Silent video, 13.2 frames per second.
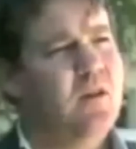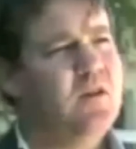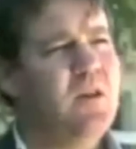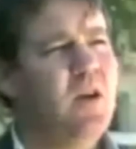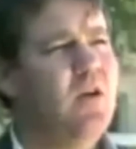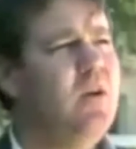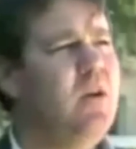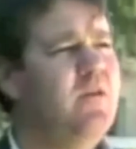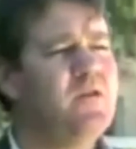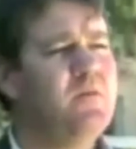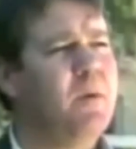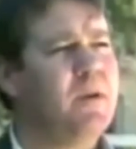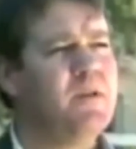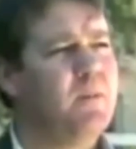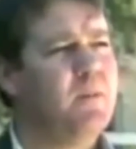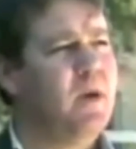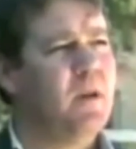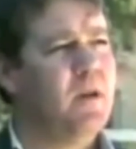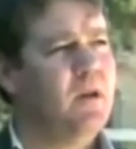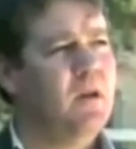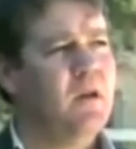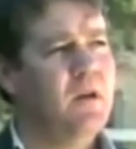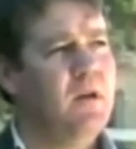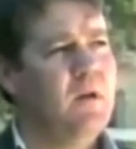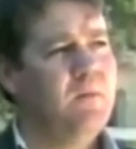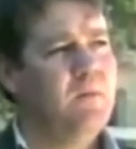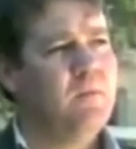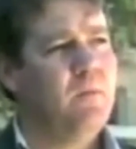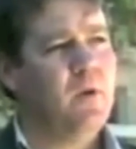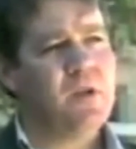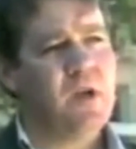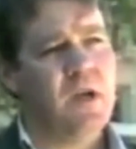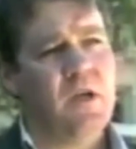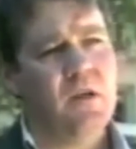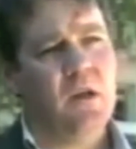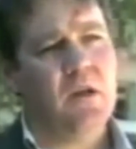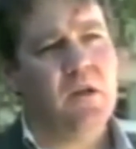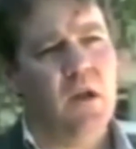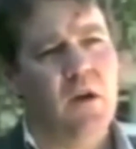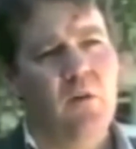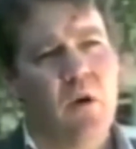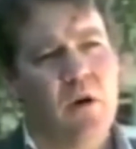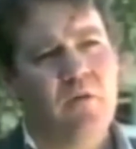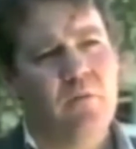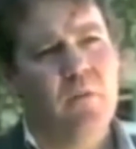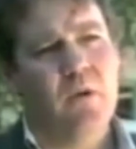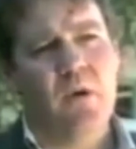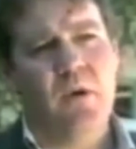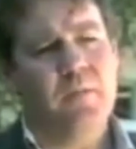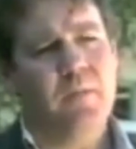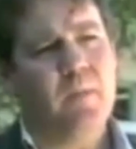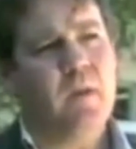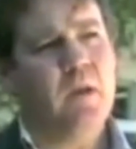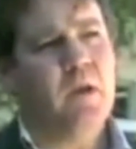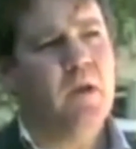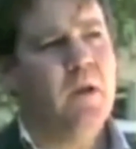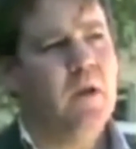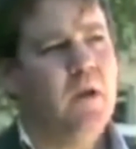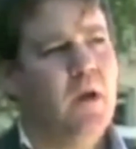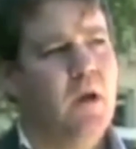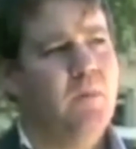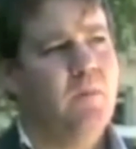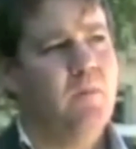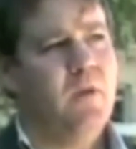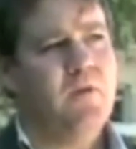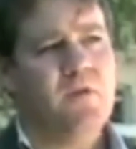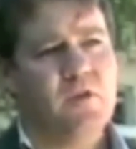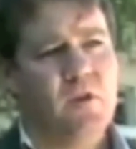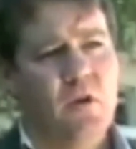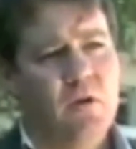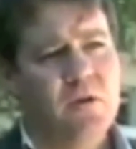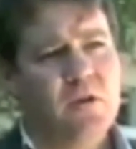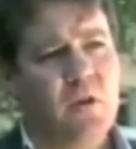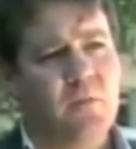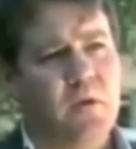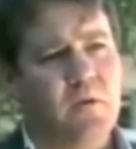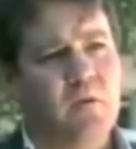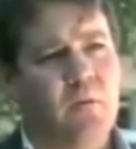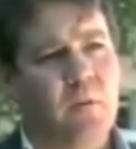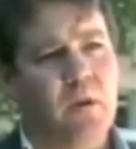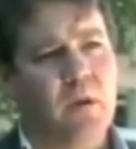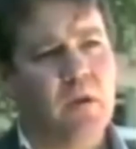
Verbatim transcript: There's, there's no ifs or buts about that. By taking that gun away from me, um, they've stolen something